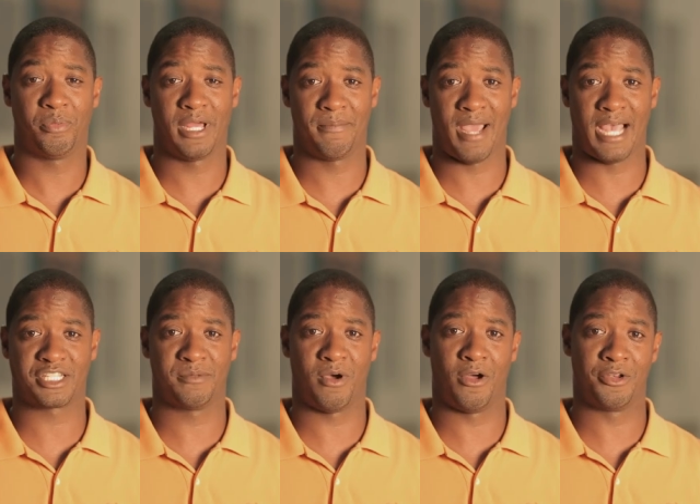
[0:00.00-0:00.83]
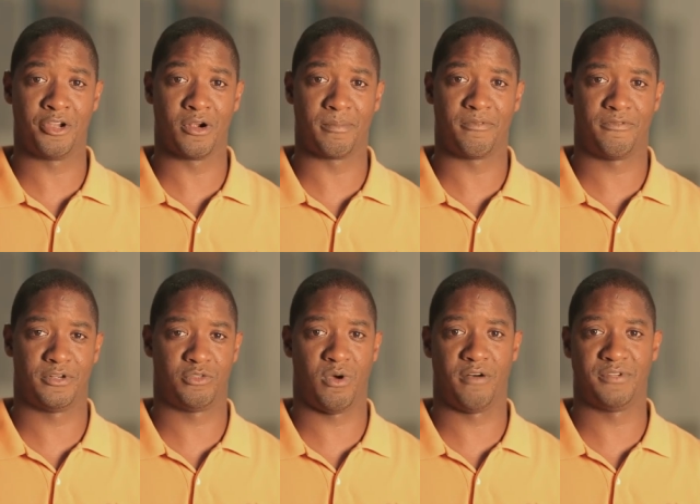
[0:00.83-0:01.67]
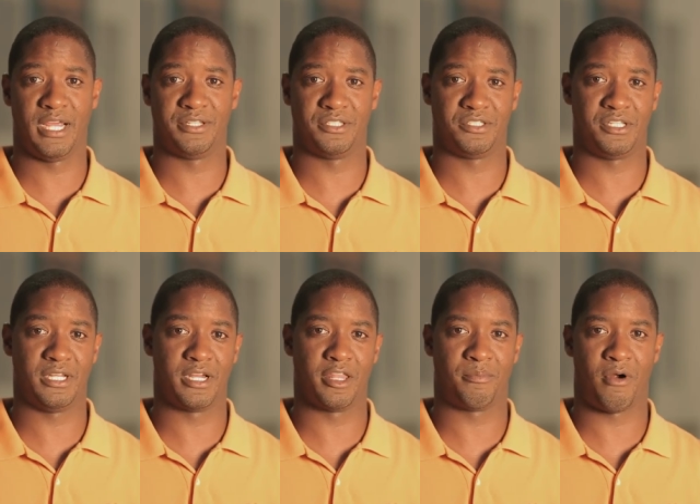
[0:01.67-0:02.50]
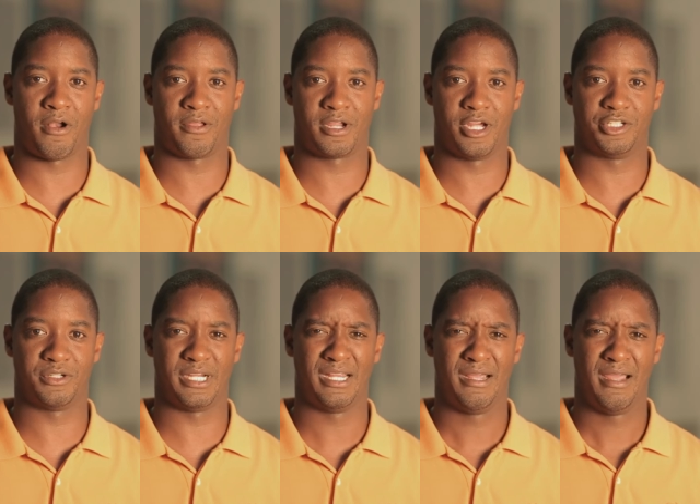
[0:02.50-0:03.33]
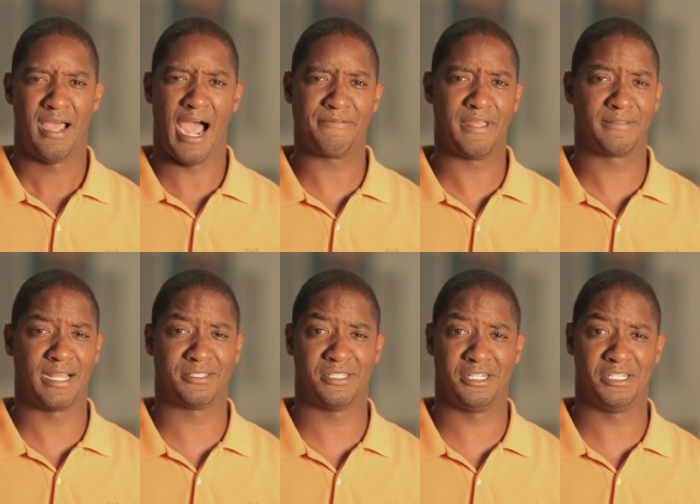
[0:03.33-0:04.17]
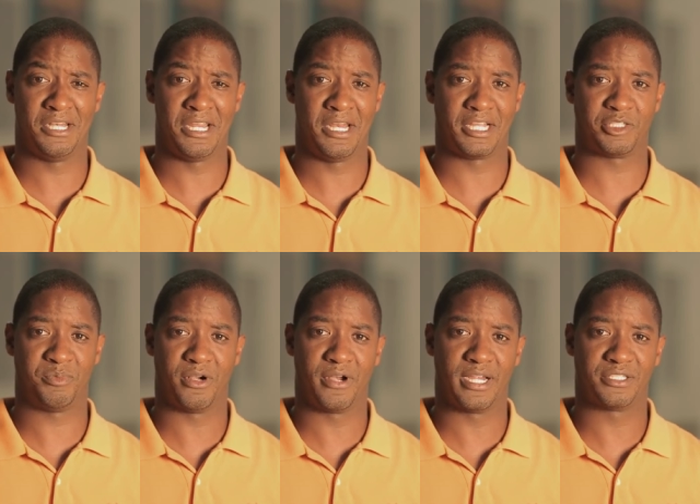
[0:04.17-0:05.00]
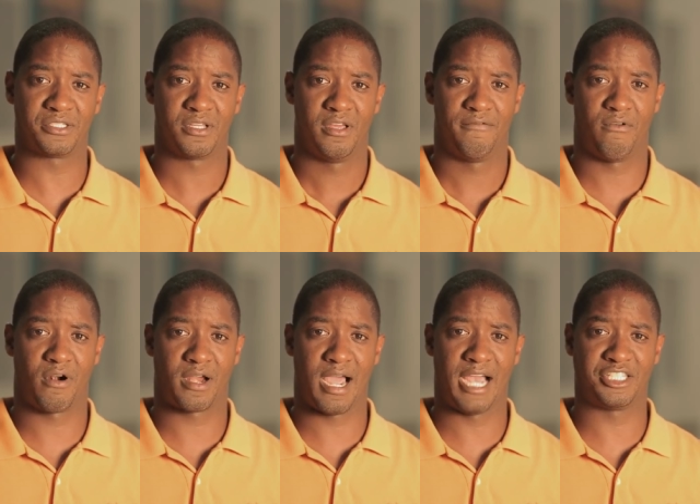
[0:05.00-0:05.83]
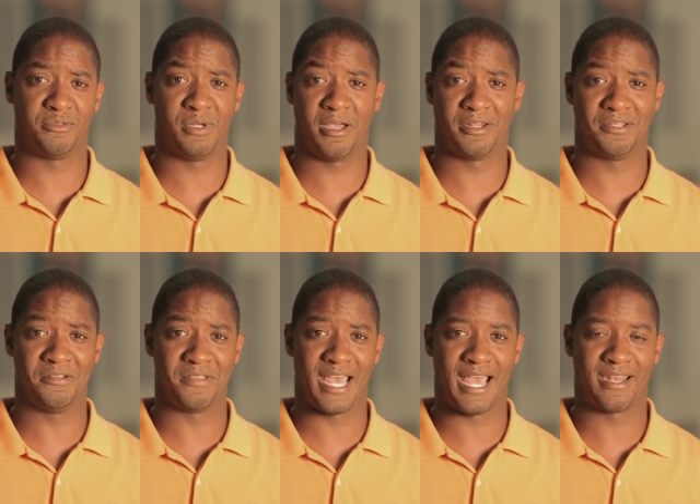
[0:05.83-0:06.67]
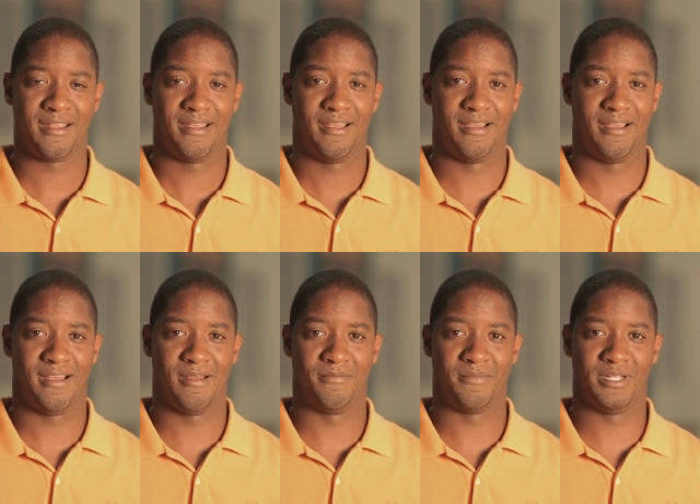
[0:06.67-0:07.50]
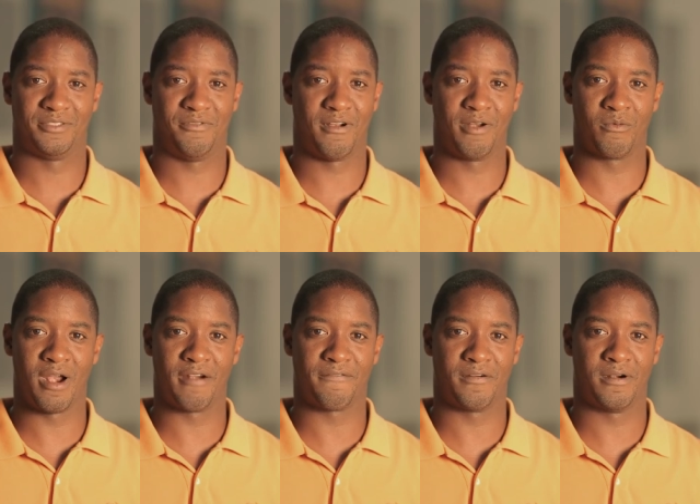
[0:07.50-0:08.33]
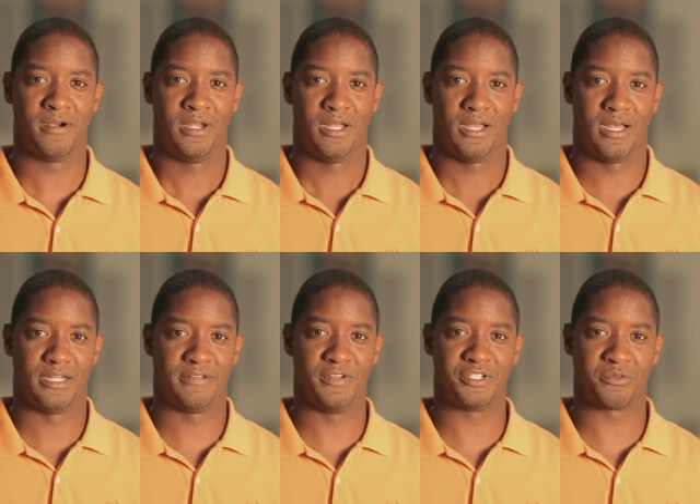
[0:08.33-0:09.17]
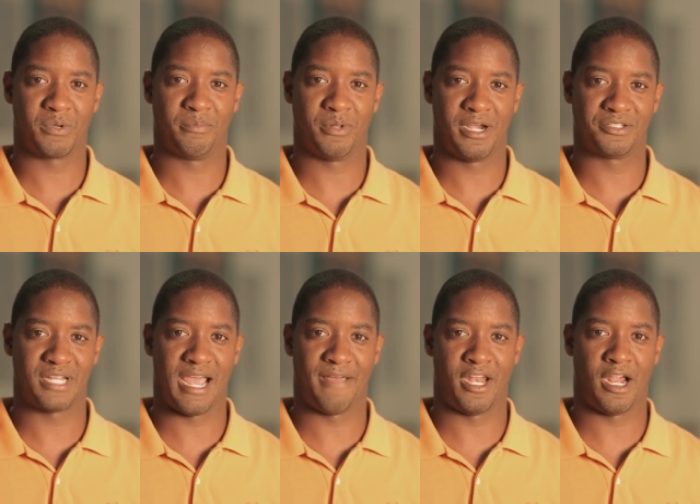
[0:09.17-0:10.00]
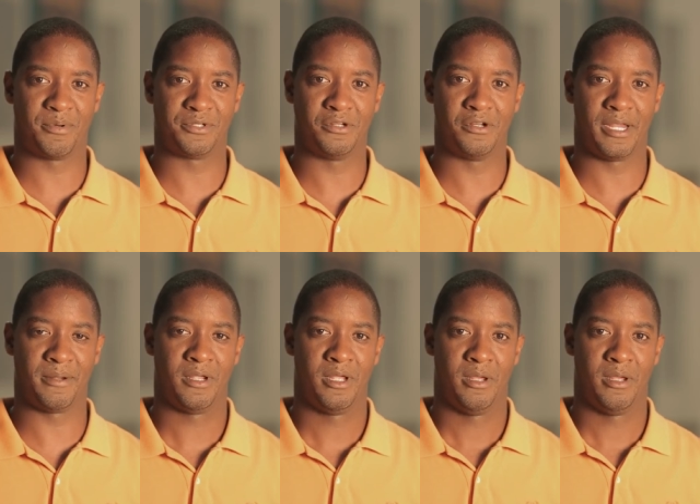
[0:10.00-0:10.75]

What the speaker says: play basketball in Europe for 12 days and see another part of the country. I think that's such a neat experience for our guys to be able to do that. It's very rare for Division III players to have that opportunity,